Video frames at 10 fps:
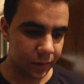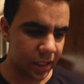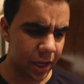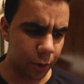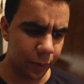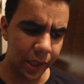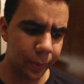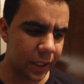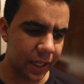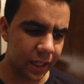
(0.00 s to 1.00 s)
Yeah, no, really,
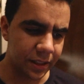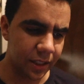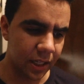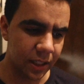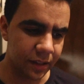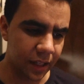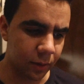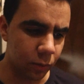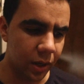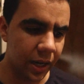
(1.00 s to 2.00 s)
really nice. It's
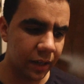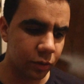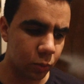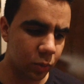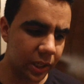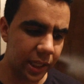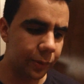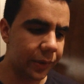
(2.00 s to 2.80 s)
like it has really,